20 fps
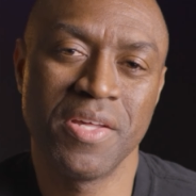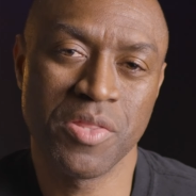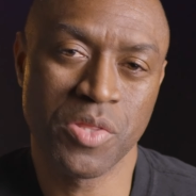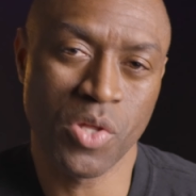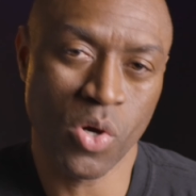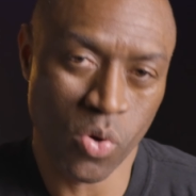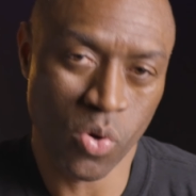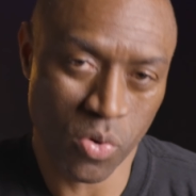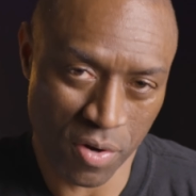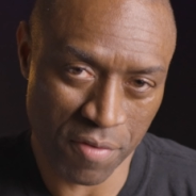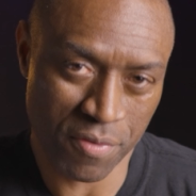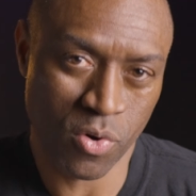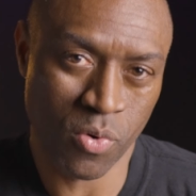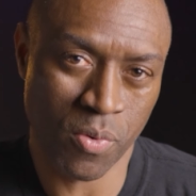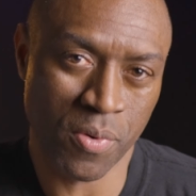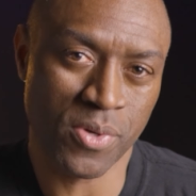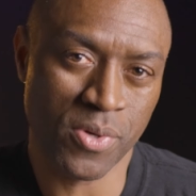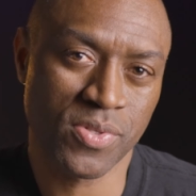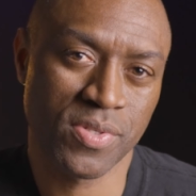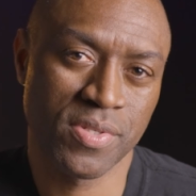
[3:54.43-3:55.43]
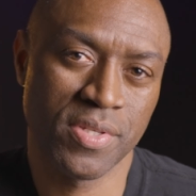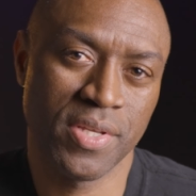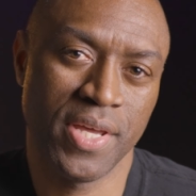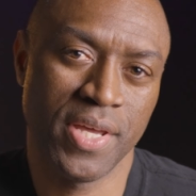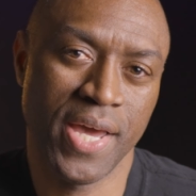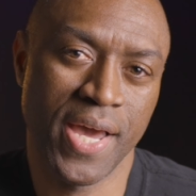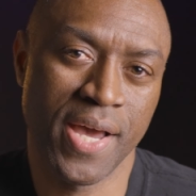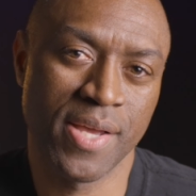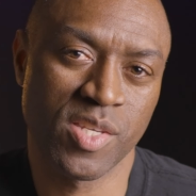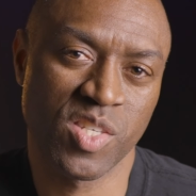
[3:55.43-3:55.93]
though, of course,
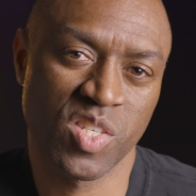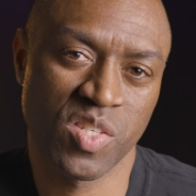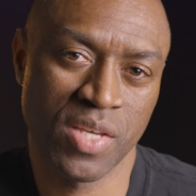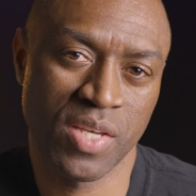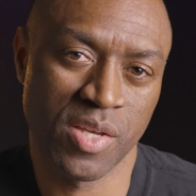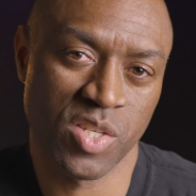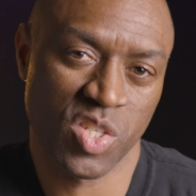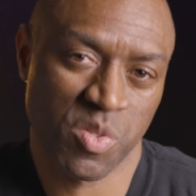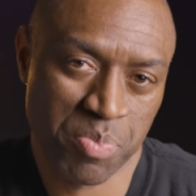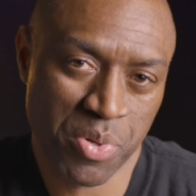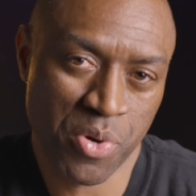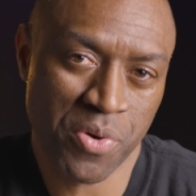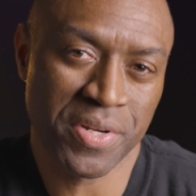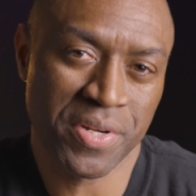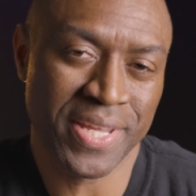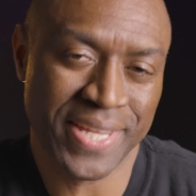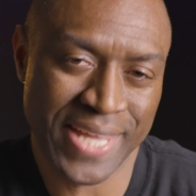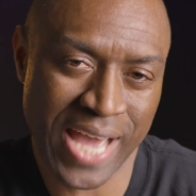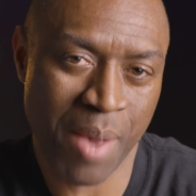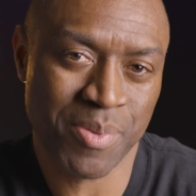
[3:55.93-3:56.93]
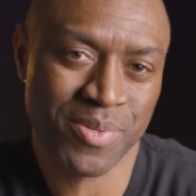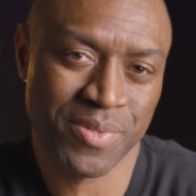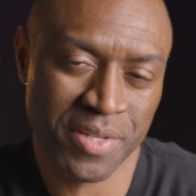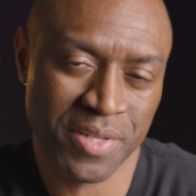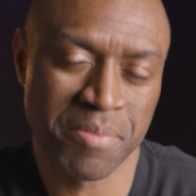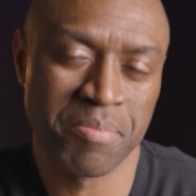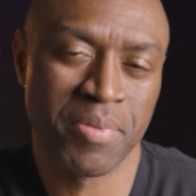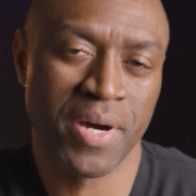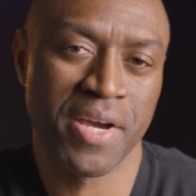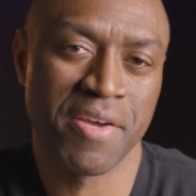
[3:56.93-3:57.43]
as a spirit
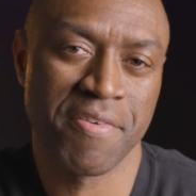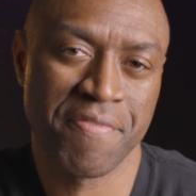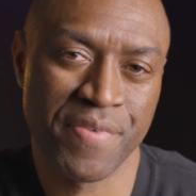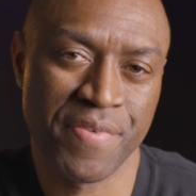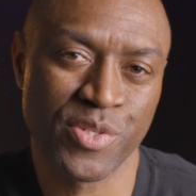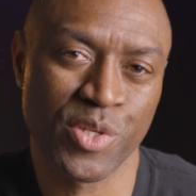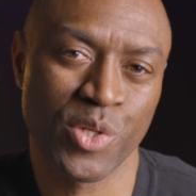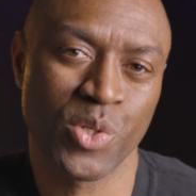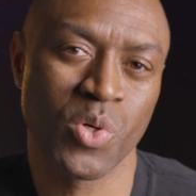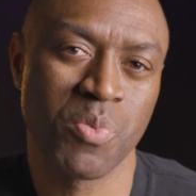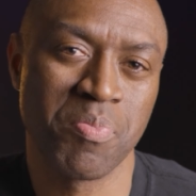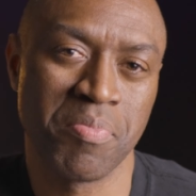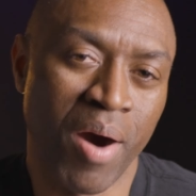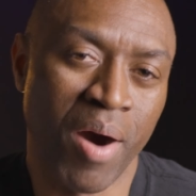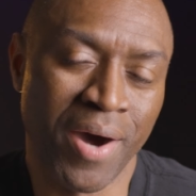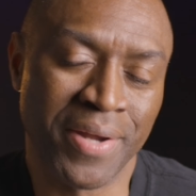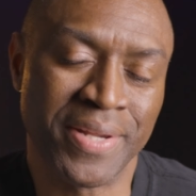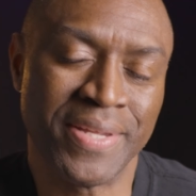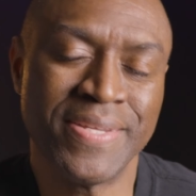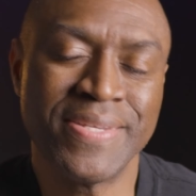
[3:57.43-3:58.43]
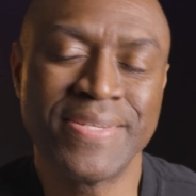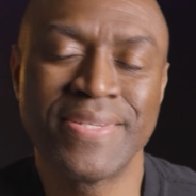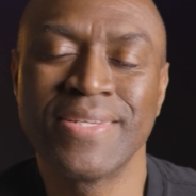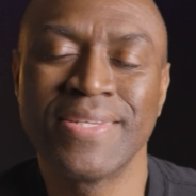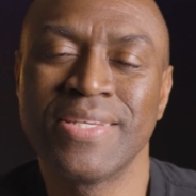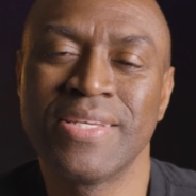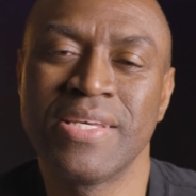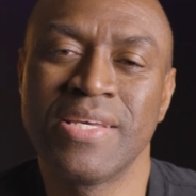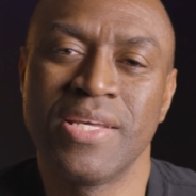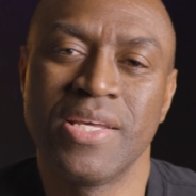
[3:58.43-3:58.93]
encapsulated by a physical body.
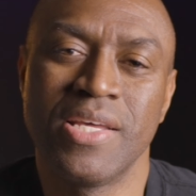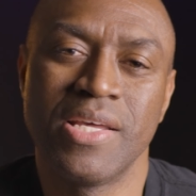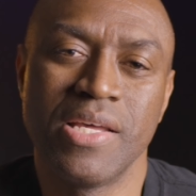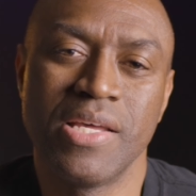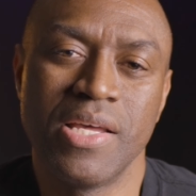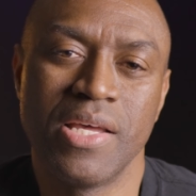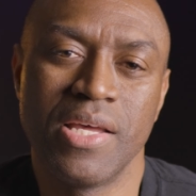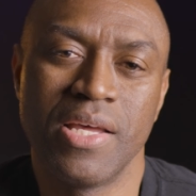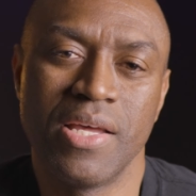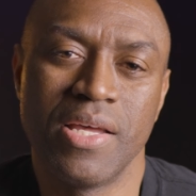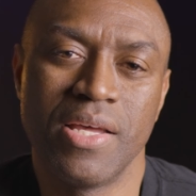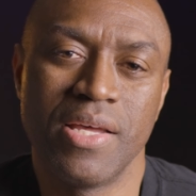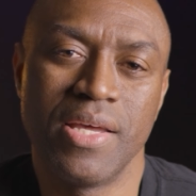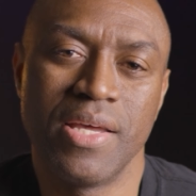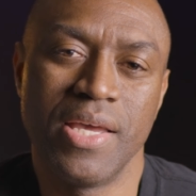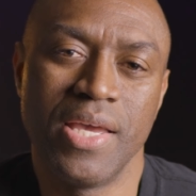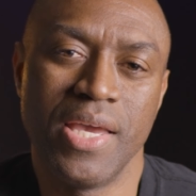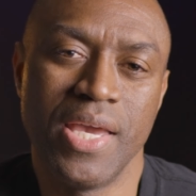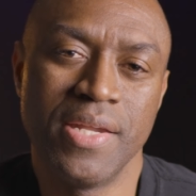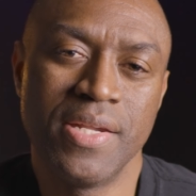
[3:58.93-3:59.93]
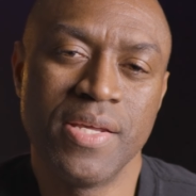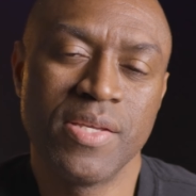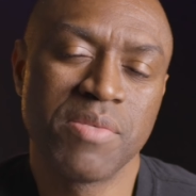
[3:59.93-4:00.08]
It